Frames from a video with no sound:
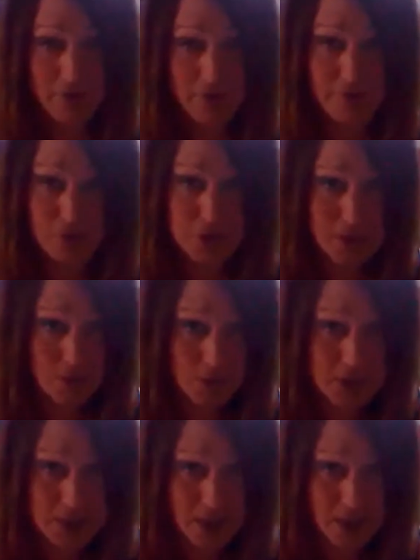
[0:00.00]
For some
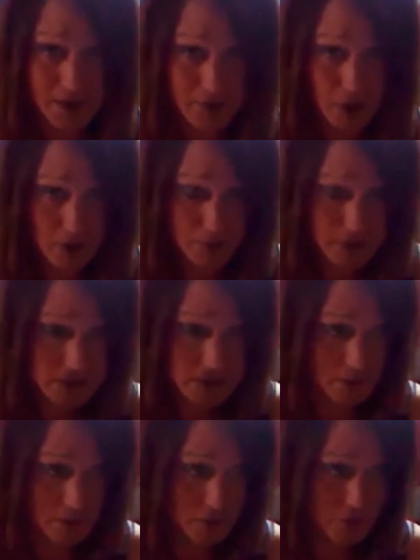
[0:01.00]
reason, I've gotten mixed
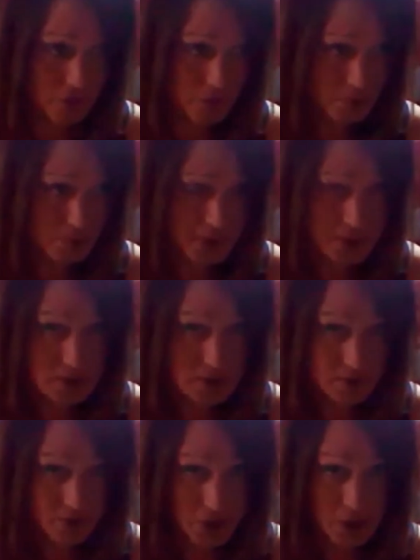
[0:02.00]
up with the biggest
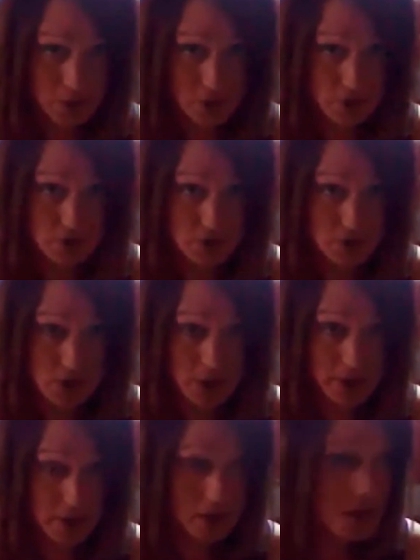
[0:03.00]
fucking losers
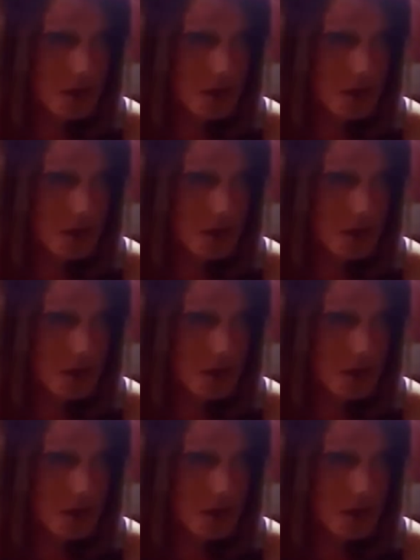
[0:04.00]
lately.